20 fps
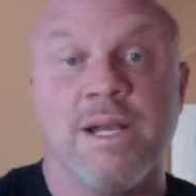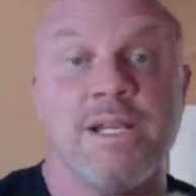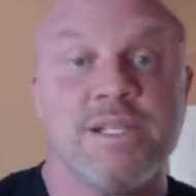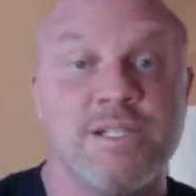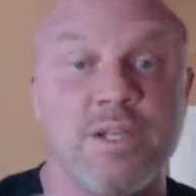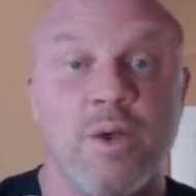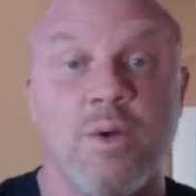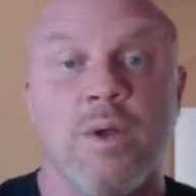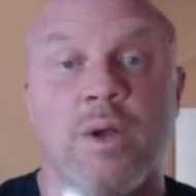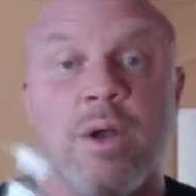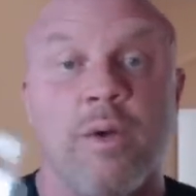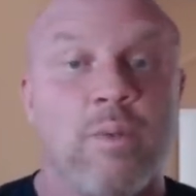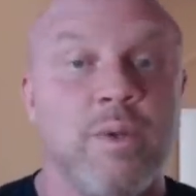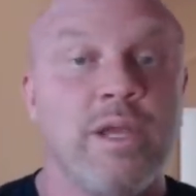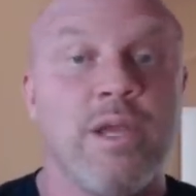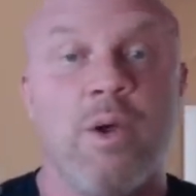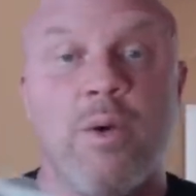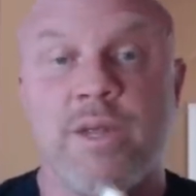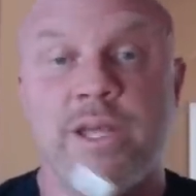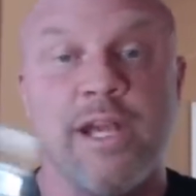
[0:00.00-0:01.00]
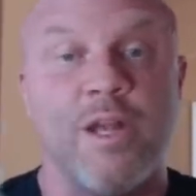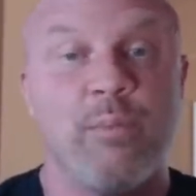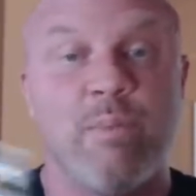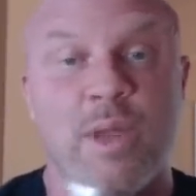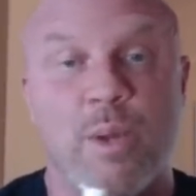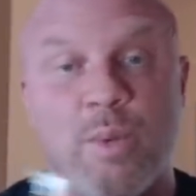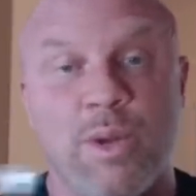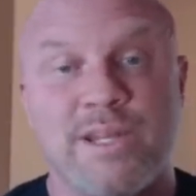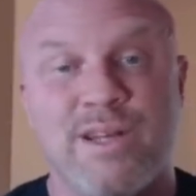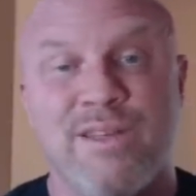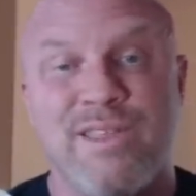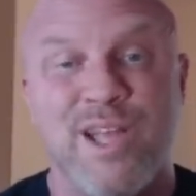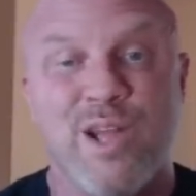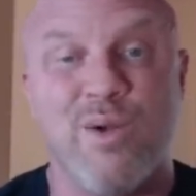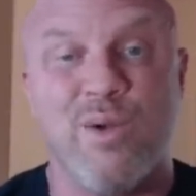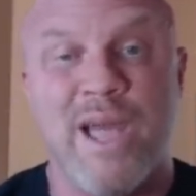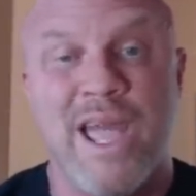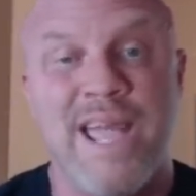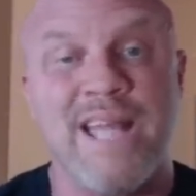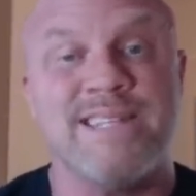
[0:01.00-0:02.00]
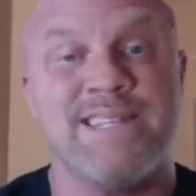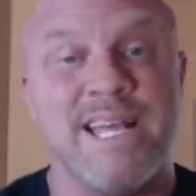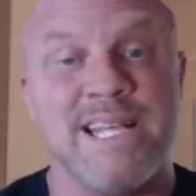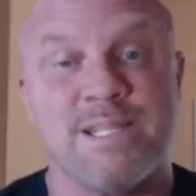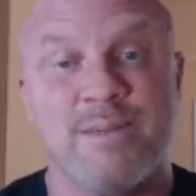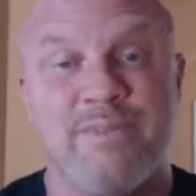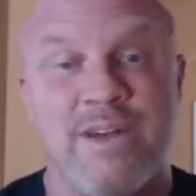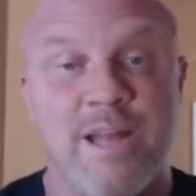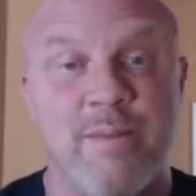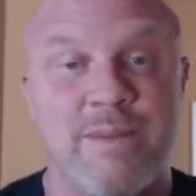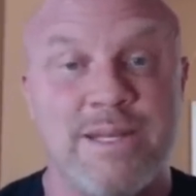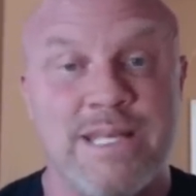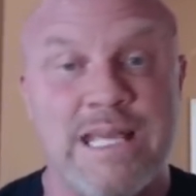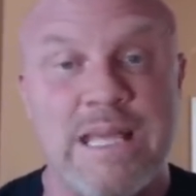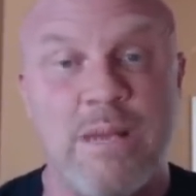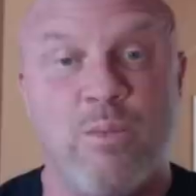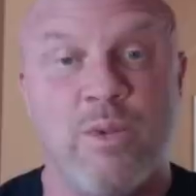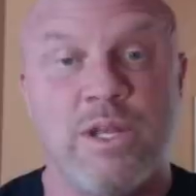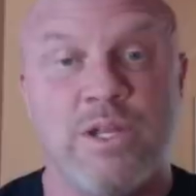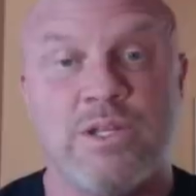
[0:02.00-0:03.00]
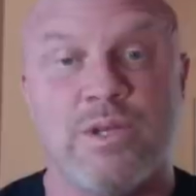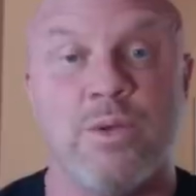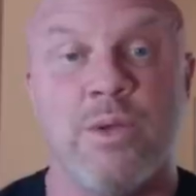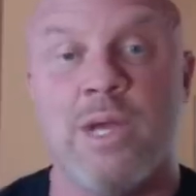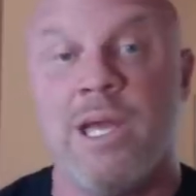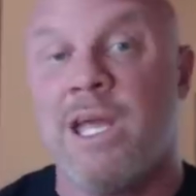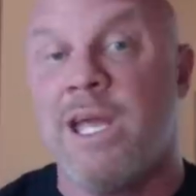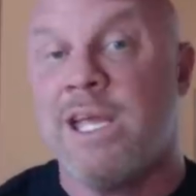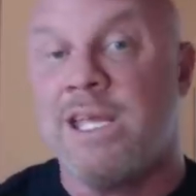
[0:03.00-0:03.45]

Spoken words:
So when you go and you get your blood work done, they go, "Hey, take some vitamin D." What do?